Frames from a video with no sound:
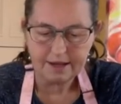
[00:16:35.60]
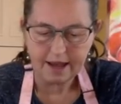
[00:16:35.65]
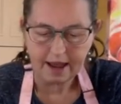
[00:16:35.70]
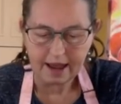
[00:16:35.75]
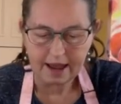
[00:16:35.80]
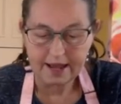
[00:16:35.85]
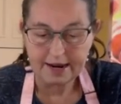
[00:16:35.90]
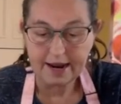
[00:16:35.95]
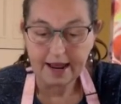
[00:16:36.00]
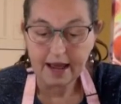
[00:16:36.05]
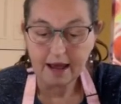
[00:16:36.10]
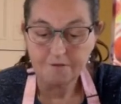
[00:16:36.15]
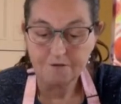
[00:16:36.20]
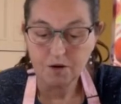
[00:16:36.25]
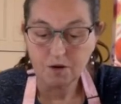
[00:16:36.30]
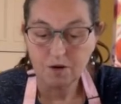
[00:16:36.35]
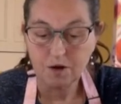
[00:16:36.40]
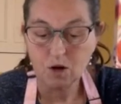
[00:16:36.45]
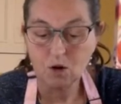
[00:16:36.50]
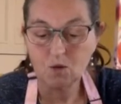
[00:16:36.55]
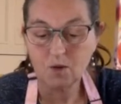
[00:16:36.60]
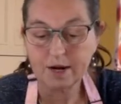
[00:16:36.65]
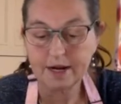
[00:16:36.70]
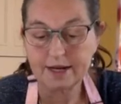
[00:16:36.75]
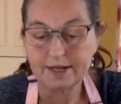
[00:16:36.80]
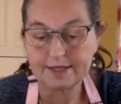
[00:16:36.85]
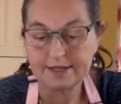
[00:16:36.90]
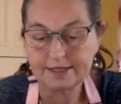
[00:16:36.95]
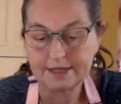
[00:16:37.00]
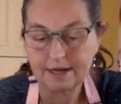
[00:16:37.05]
and have your
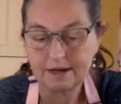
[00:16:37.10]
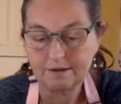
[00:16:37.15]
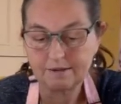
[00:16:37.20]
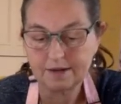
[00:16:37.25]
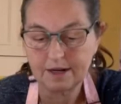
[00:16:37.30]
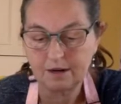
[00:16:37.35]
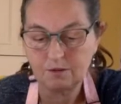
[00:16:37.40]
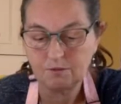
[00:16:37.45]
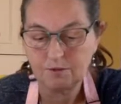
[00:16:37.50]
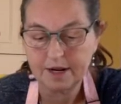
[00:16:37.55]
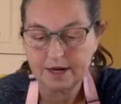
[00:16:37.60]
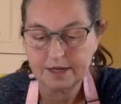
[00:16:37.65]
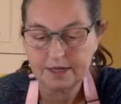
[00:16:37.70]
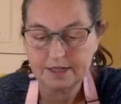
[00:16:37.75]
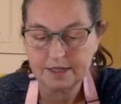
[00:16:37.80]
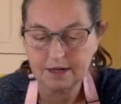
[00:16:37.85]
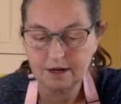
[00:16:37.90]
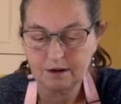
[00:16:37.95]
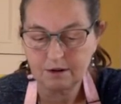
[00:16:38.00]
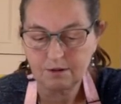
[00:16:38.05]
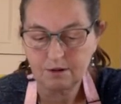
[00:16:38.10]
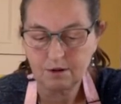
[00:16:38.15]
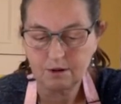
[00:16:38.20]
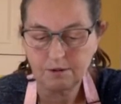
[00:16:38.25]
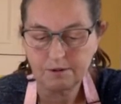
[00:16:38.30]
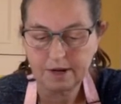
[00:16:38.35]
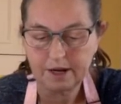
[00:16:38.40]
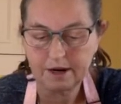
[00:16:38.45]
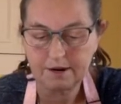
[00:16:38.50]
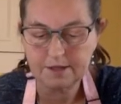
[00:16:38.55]
ingredients out and ready to go.
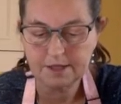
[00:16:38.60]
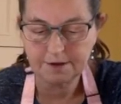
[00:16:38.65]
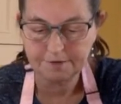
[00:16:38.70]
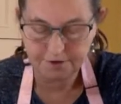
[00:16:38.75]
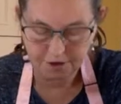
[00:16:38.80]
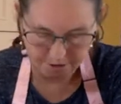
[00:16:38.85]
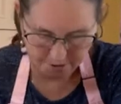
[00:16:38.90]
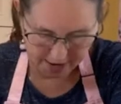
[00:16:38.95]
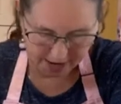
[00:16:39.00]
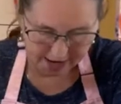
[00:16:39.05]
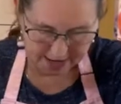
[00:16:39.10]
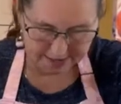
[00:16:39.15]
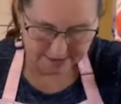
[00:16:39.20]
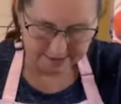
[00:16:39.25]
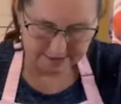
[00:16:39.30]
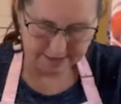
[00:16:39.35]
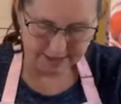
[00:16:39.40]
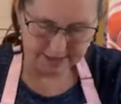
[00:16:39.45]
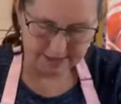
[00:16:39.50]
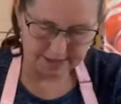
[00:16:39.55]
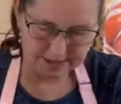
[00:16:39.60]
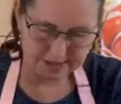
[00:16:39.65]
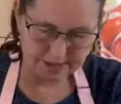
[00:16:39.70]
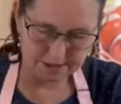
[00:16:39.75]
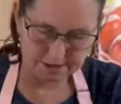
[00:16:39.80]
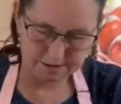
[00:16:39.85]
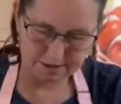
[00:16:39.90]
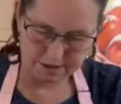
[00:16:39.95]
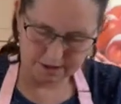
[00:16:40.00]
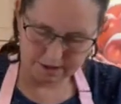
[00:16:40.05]
Oh, here's a few hazelnuts
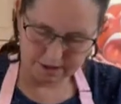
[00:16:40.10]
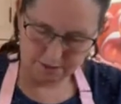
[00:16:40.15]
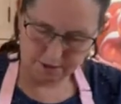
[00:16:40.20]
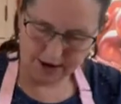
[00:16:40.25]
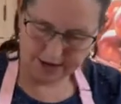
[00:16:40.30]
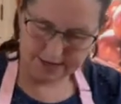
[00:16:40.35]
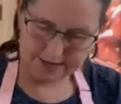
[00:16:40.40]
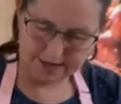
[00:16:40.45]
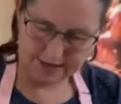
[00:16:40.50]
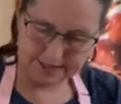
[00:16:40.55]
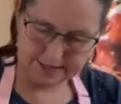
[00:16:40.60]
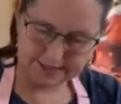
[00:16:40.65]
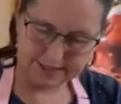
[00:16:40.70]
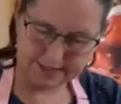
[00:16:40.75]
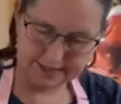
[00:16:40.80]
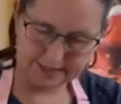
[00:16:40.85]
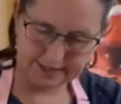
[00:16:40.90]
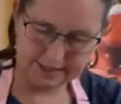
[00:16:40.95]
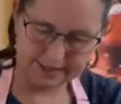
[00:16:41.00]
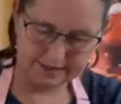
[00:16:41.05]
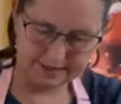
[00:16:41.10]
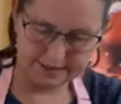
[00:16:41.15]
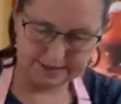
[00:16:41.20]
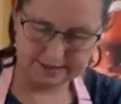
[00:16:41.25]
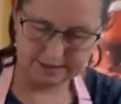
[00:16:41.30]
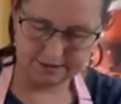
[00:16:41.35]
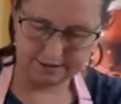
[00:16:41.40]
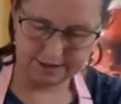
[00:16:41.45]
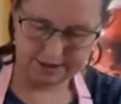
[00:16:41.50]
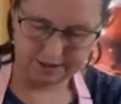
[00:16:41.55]
too. They're quite nice and little,
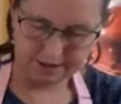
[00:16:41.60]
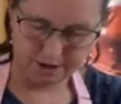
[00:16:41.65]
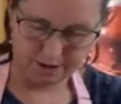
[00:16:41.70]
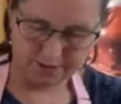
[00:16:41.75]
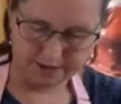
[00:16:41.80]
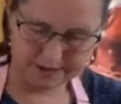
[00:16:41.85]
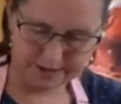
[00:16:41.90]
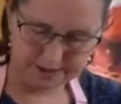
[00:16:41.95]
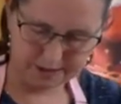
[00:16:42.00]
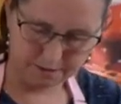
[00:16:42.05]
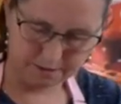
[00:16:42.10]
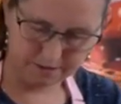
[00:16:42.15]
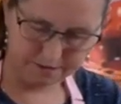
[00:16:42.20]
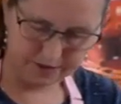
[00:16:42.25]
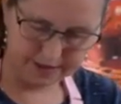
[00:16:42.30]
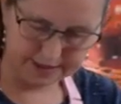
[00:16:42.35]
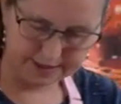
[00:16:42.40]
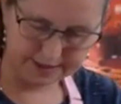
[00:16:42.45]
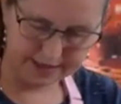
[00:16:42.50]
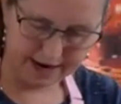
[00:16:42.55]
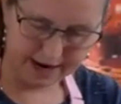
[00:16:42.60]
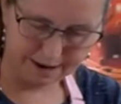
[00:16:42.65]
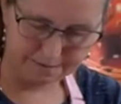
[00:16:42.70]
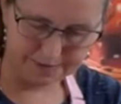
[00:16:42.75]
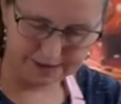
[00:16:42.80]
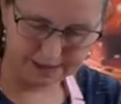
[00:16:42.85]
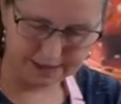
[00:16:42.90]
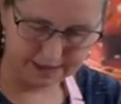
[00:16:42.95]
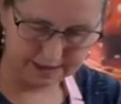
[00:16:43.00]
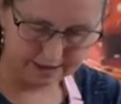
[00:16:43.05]
so they'll go in some of these
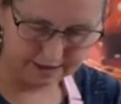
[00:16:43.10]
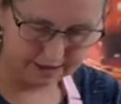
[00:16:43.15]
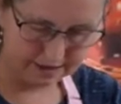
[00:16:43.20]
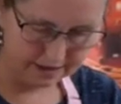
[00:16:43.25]
gaps here.